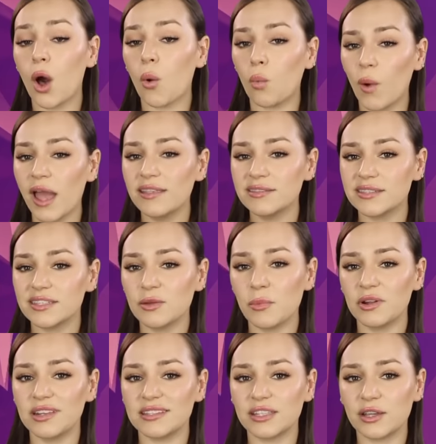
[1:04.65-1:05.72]
When
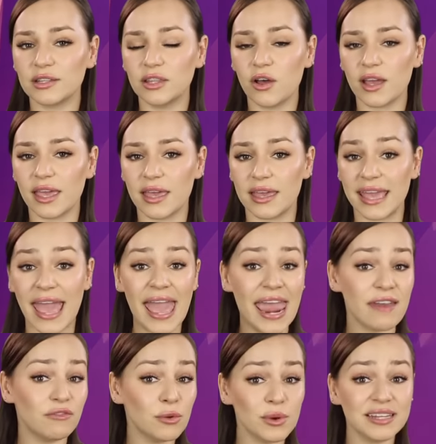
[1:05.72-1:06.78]
someone is good looking,
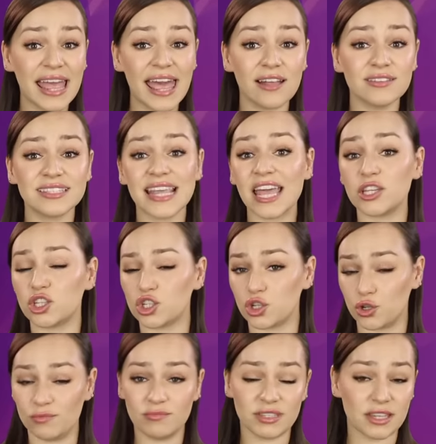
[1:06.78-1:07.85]
everyone else
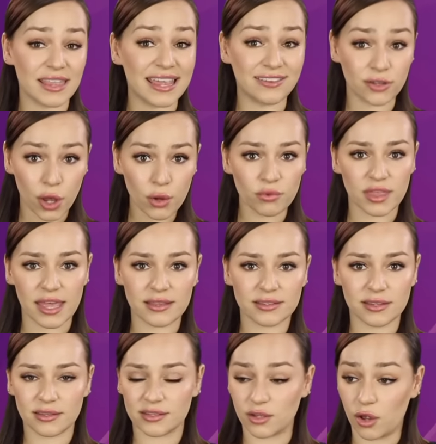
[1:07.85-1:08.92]
assumes that they know this,
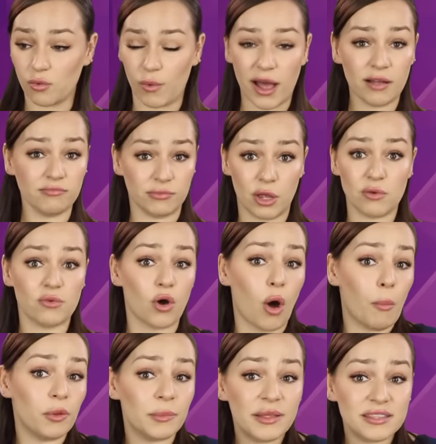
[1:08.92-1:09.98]
and so, well, no
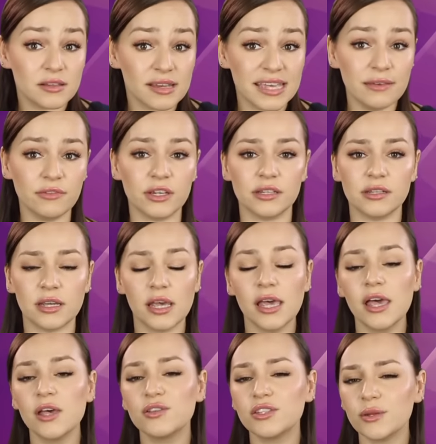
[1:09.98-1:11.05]
compliments are given.
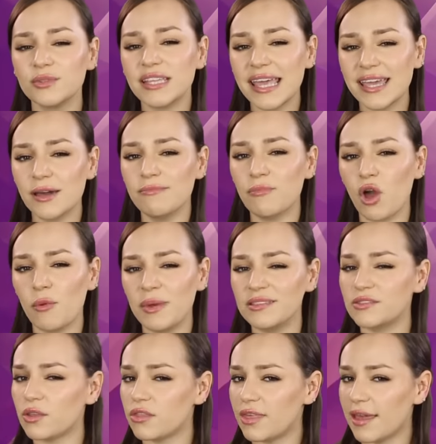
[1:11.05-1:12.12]
So take a
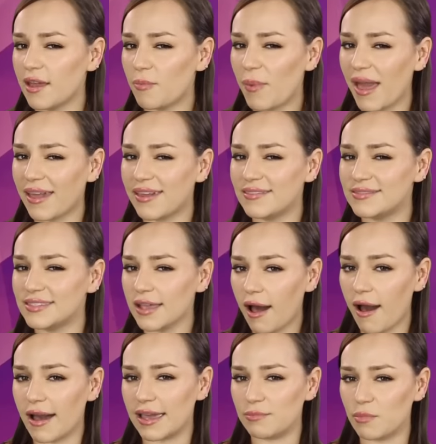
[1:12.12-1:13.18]
moment to think back in
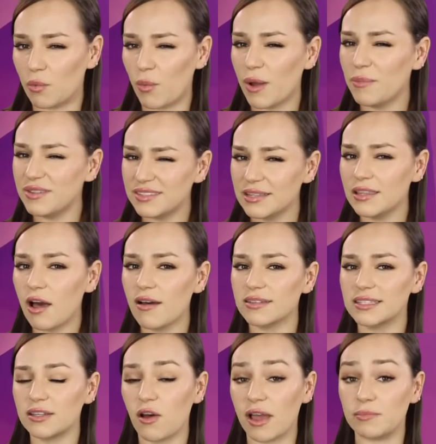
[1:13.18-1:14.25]
time. When was the
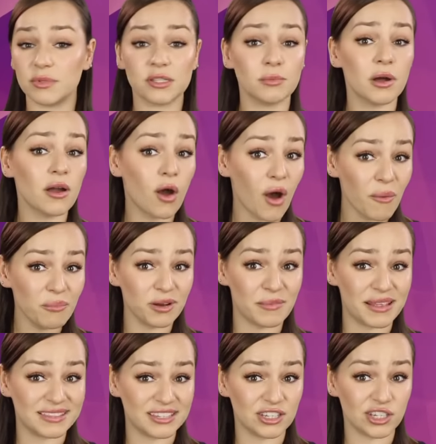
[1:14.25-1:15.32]
last time someone
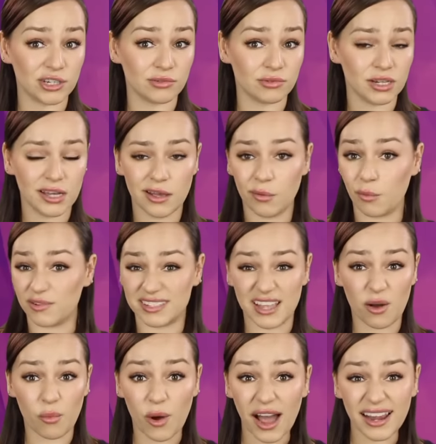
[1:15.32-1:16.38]
complimented you? Was
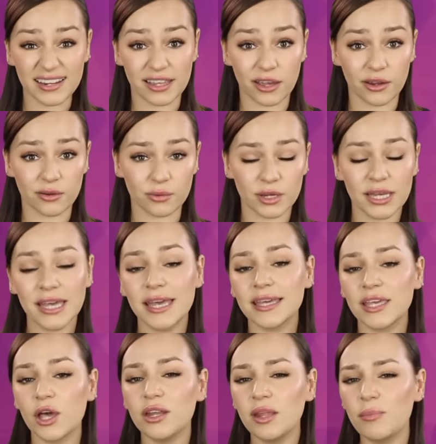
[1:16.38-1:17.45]
it a while ago?
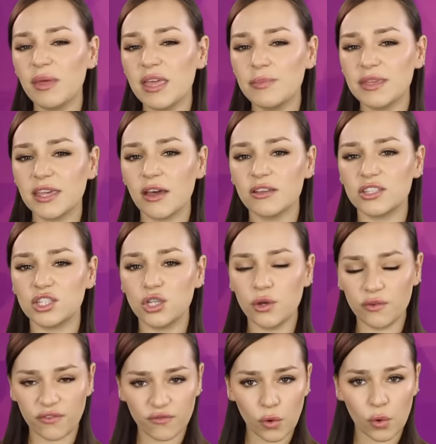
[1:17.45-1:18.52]
Could it be because
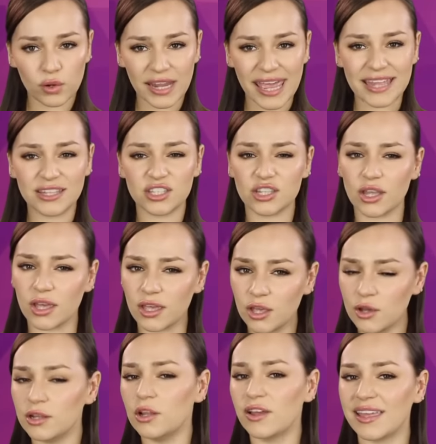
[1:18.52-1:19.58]
you fall into the
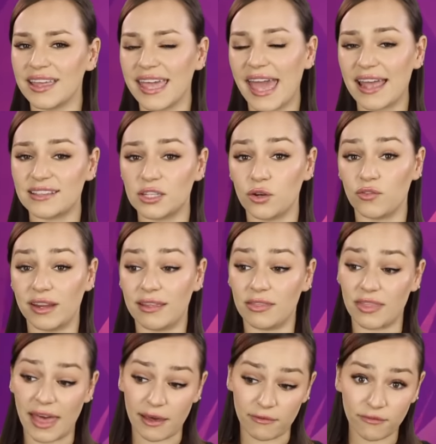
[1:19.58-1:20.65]
good looking category
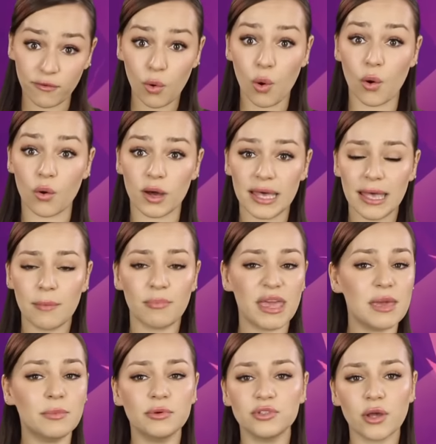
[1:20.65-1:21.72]
and therefore
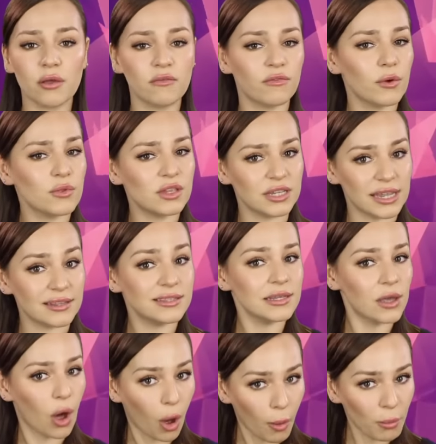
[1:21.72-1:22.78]
people don't feel the need to
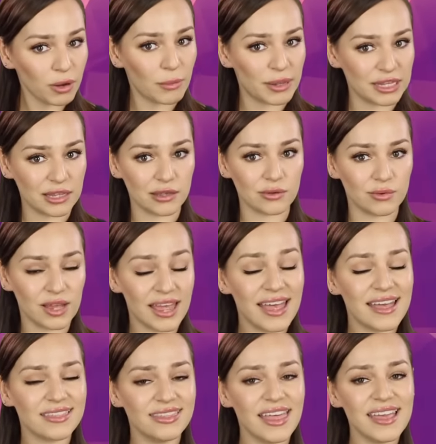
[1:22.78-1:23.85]
compliment you?
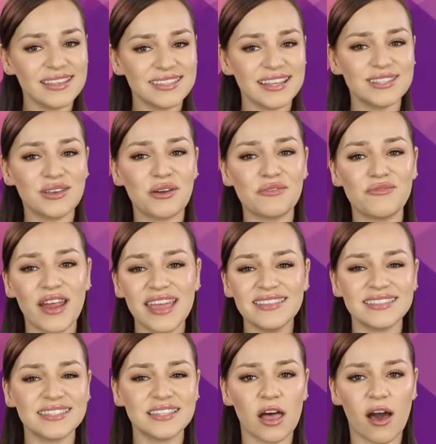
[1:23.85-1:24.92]
This is a
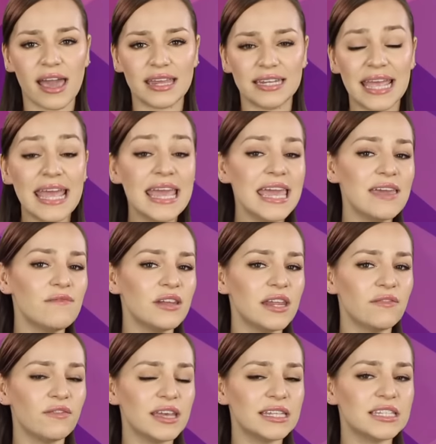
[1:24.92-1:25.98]
great sign, even
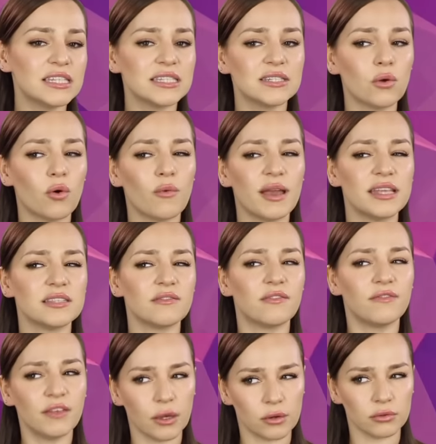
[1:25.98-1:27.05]
if it doesn't always
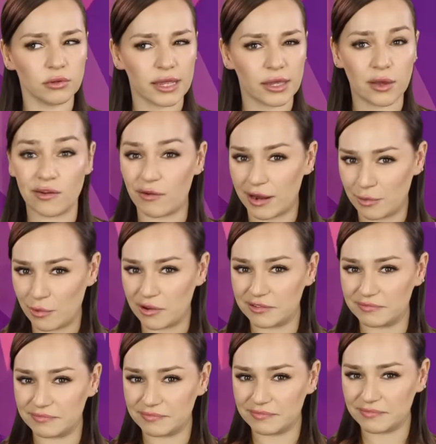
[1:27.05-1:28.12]
feel like a great one.